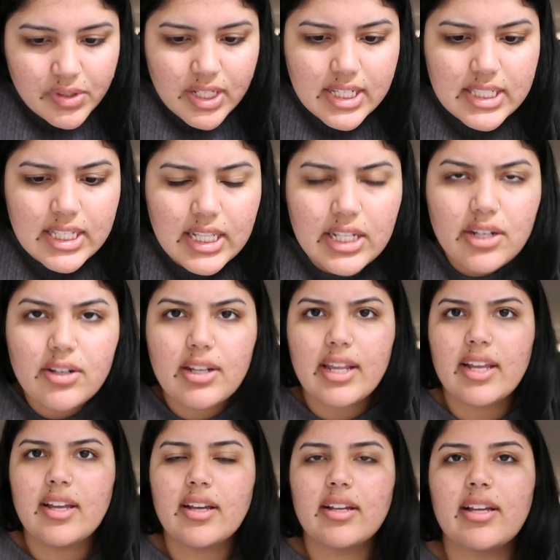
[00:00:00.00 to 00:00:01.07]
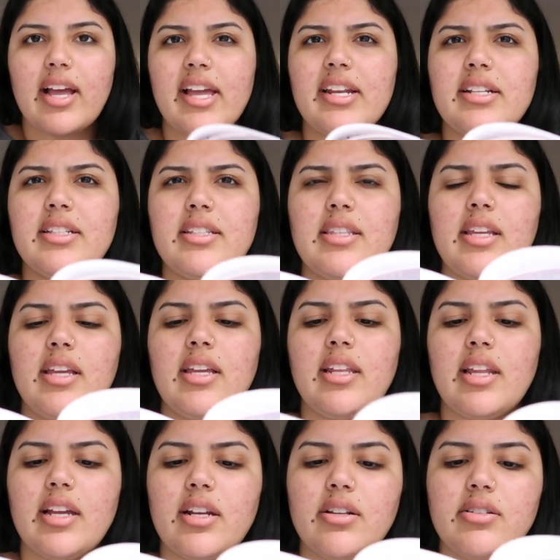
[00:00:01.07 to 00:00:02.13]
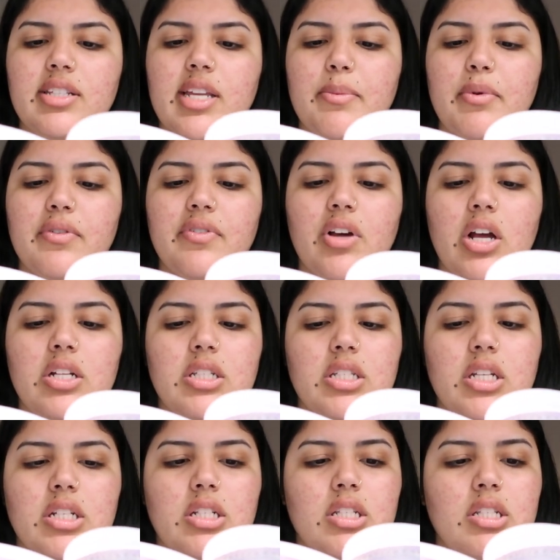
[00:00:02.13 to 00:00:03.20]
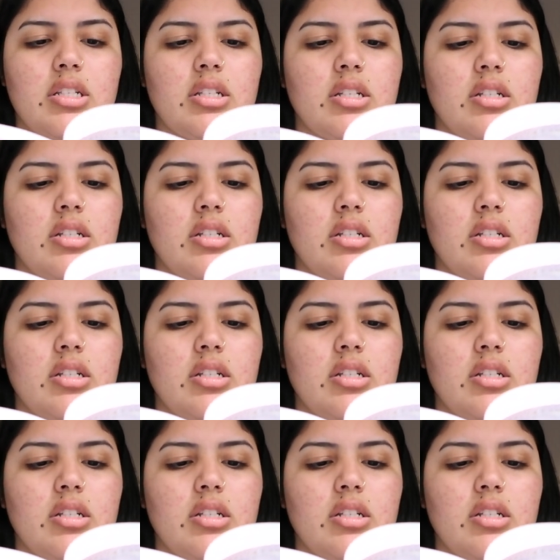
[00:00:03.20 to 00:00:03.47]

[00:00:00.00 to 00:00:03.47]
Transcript: has a little like guidance thingy, like a little table of contents.